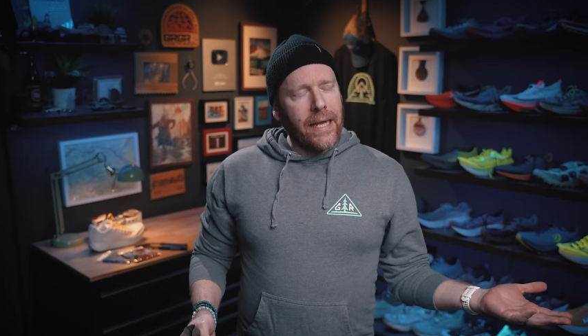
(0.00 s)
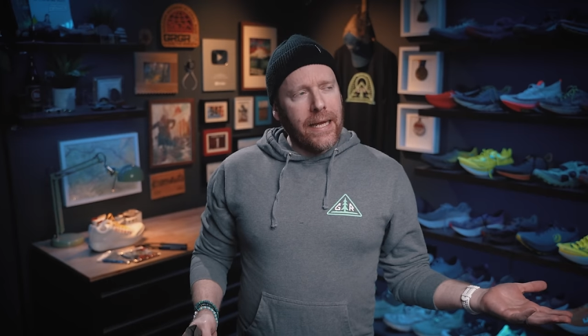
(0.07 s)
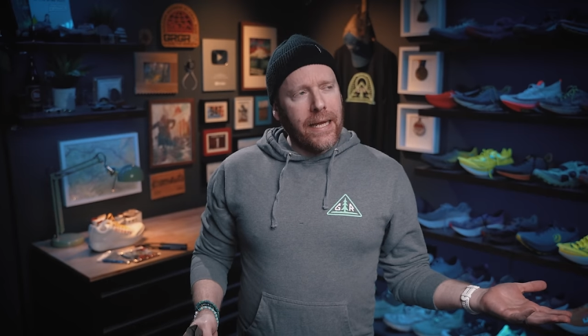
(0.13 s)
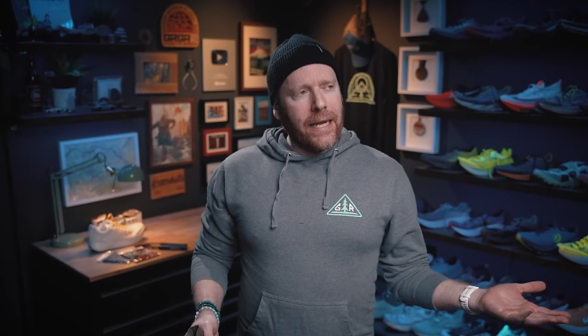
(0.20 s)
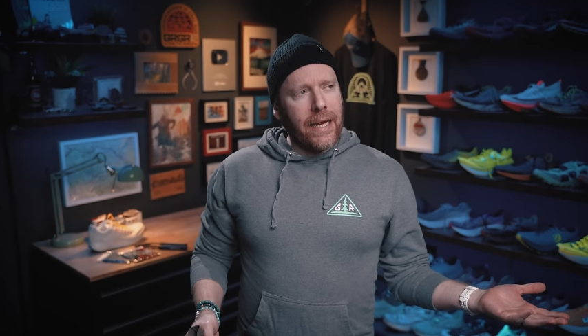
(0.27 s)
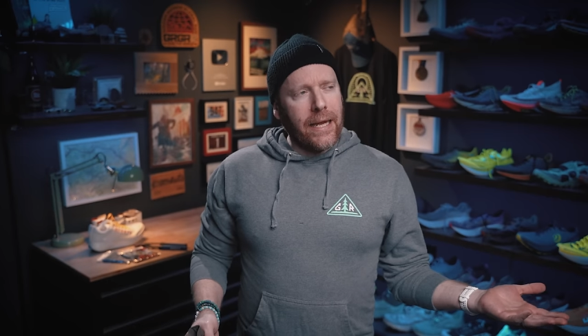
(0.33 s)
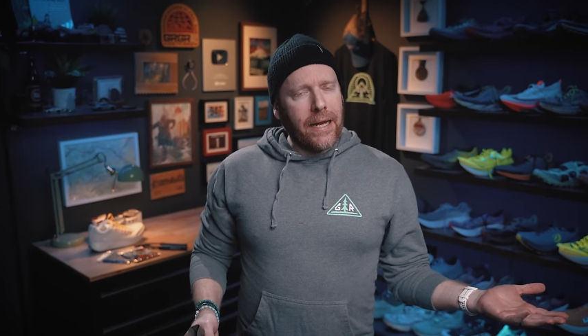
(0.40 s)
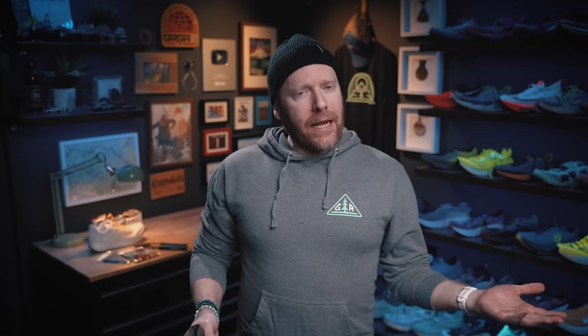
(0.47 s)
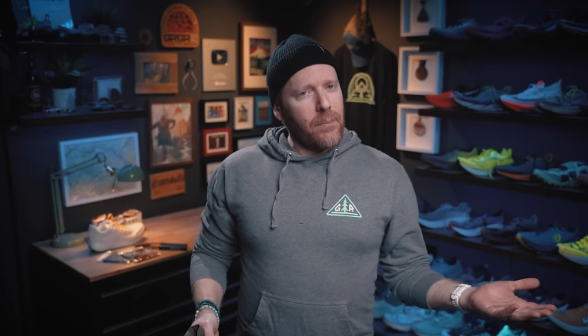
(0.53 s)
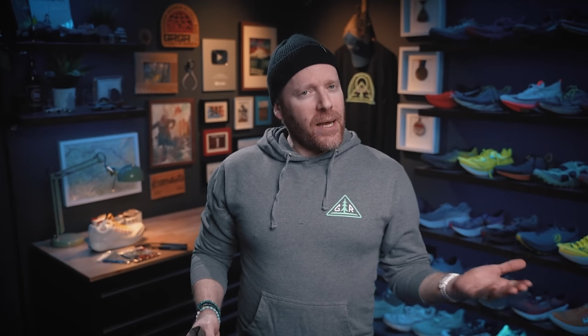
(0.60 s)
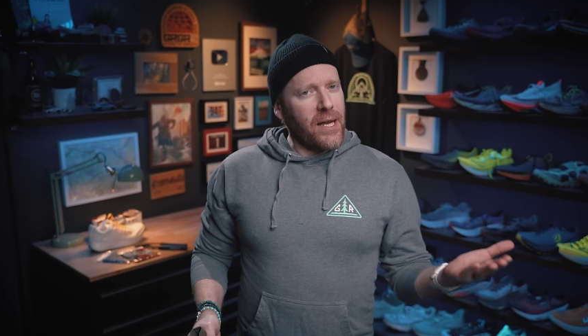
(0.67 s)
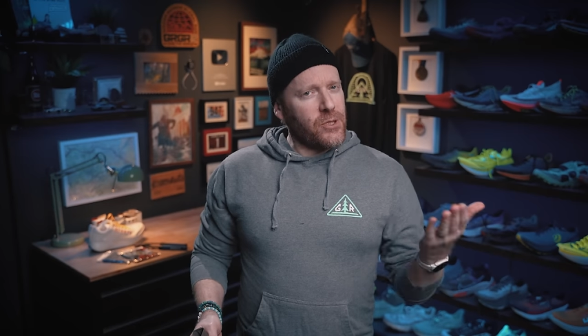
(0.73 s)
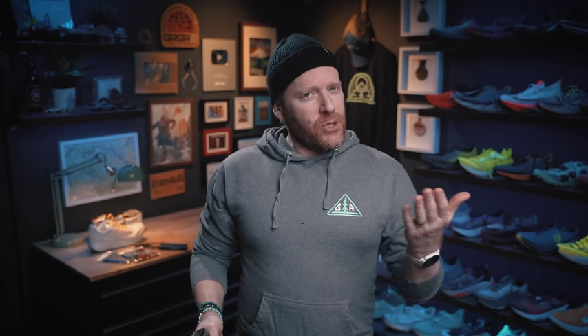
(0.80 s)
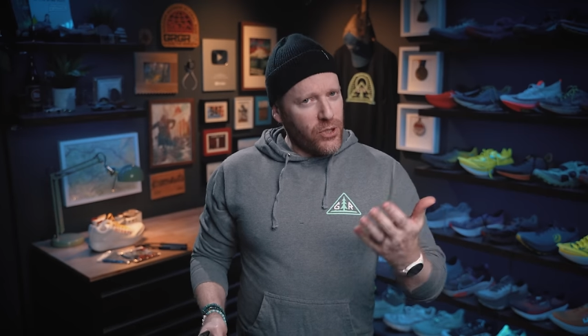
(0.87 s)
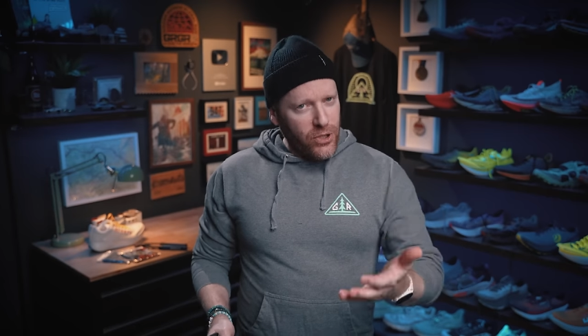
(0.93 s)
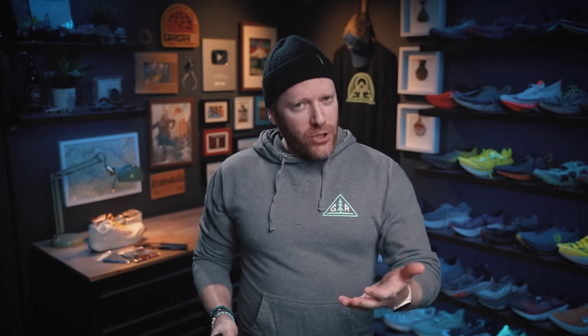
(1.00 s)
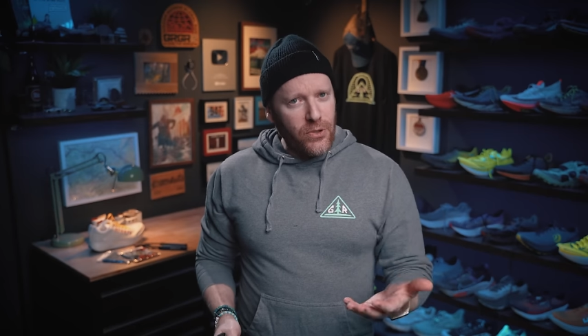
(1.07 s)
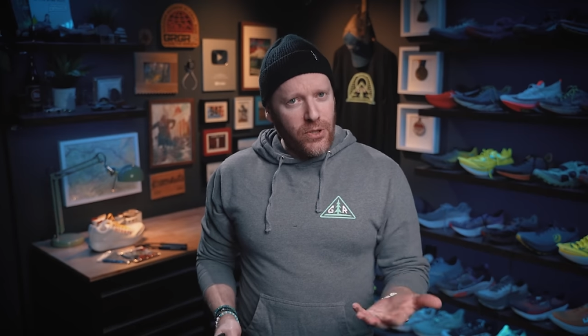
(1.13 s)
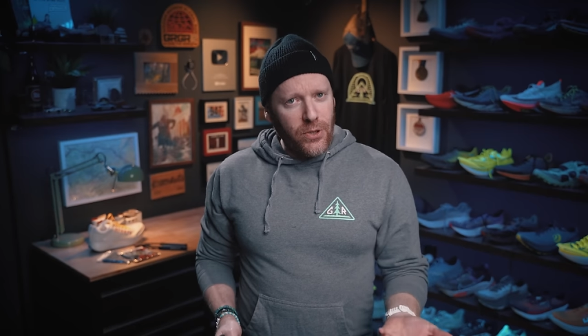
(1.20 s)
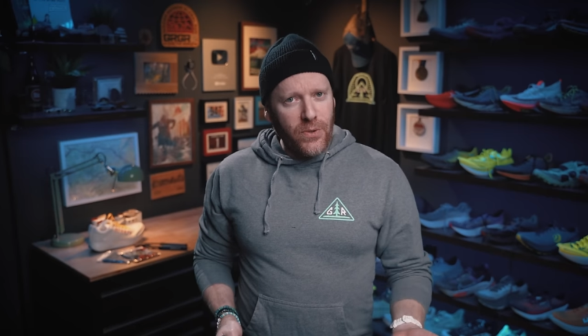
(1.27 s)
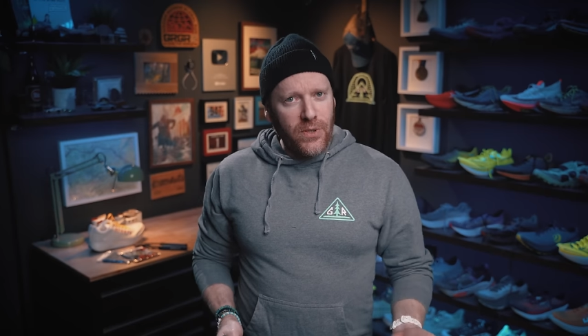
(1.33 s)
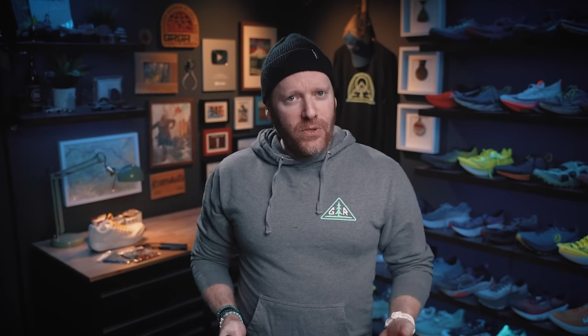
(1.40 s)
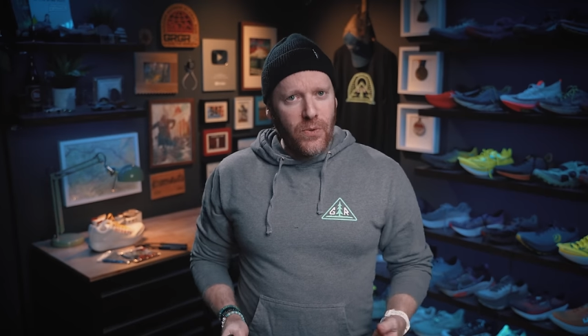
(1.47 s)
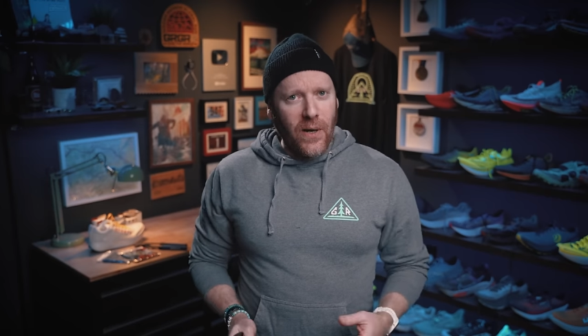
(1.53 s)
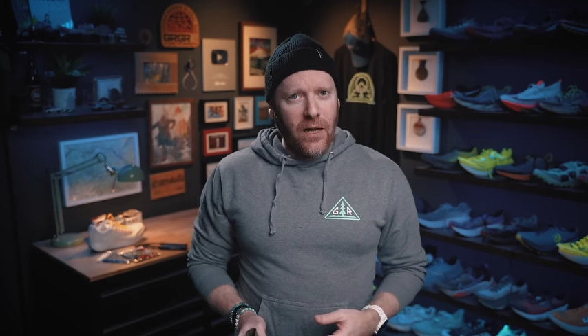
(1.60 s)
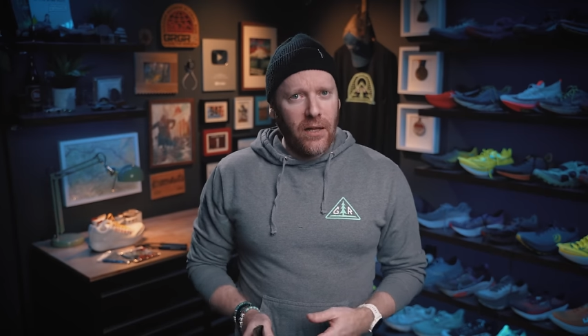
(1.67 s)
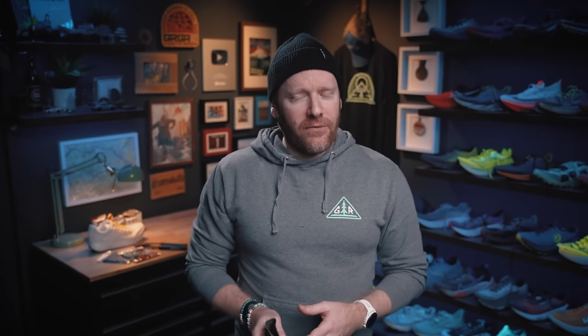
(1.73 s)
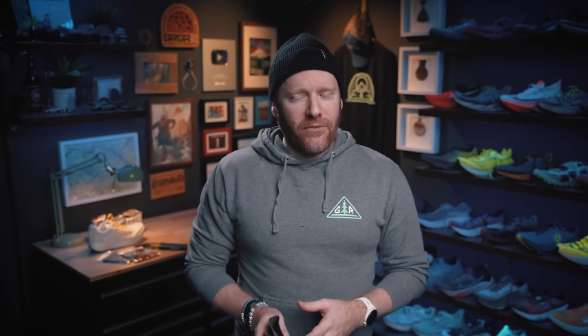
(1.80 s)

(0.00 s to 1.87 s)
and I imagine you do as well.